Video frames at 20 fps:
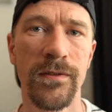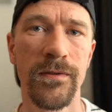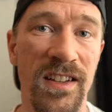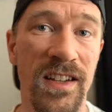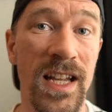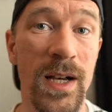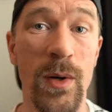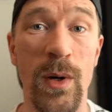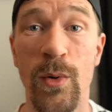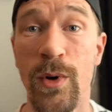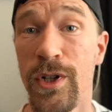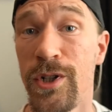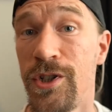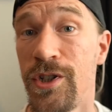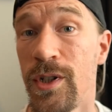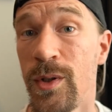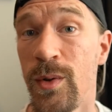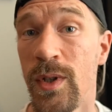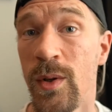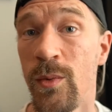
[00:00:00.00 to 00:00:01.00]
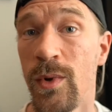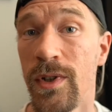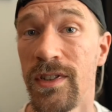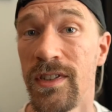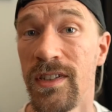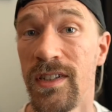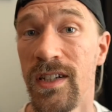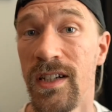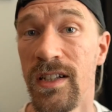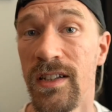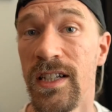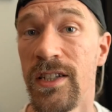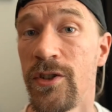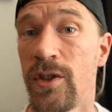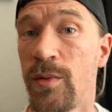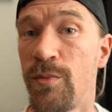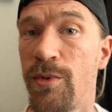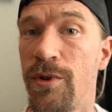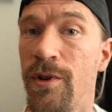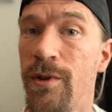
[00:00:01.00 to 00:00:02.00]
Now I want to show you what the
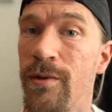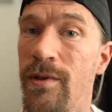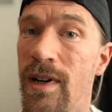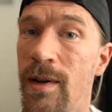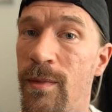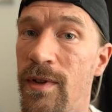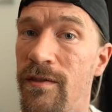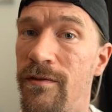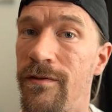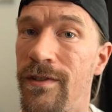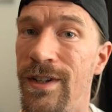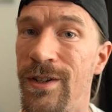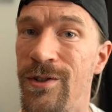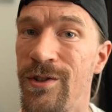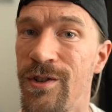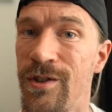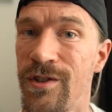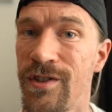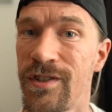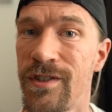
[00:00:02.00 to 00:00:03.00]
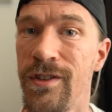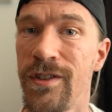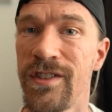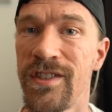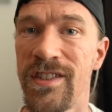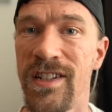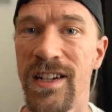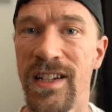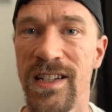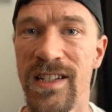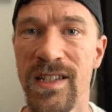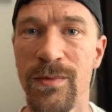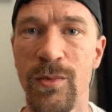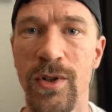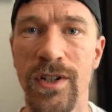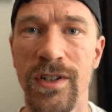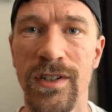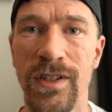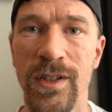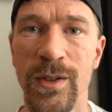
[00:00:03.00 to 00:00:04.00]
Literate programming features looks like in
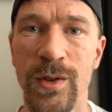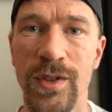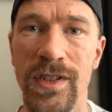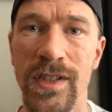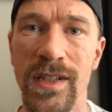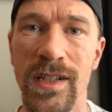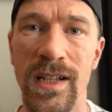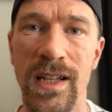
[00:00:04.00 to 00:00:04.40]
Smart Notes